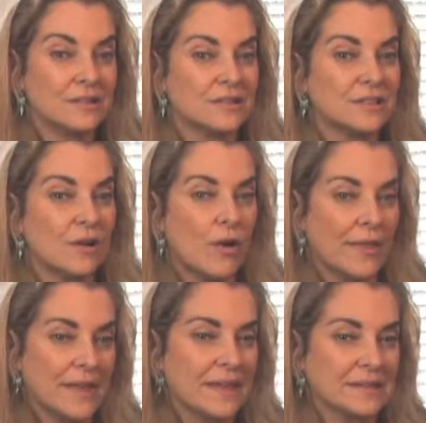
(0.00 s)
So
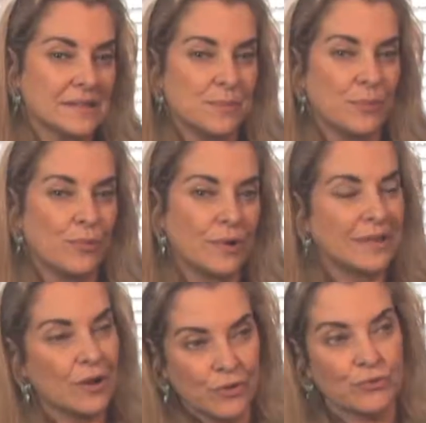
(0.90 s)
I think it's
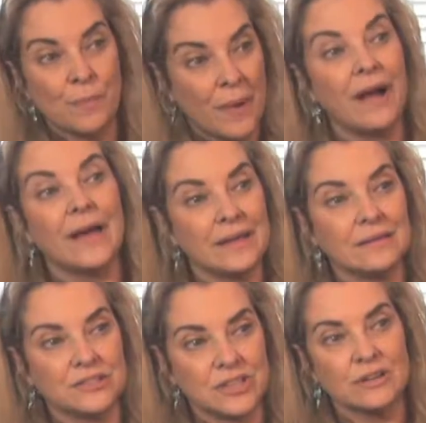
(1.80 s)
important that we
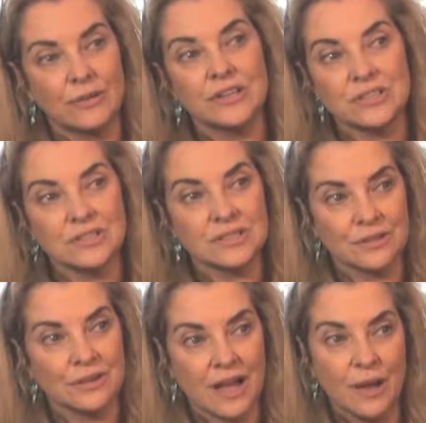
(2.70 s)
remind the generations
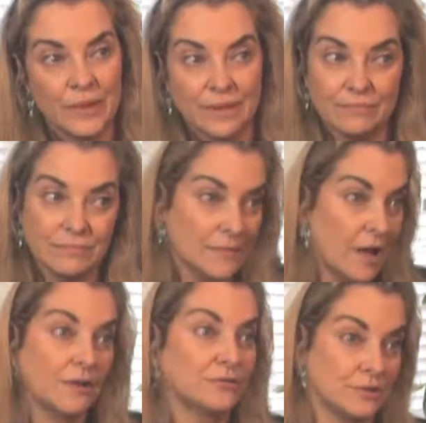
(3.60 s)
that are coming
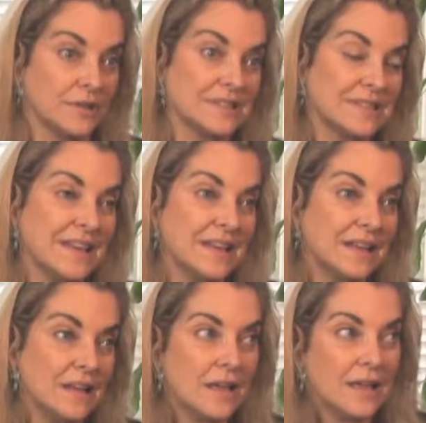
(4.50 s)
after us that,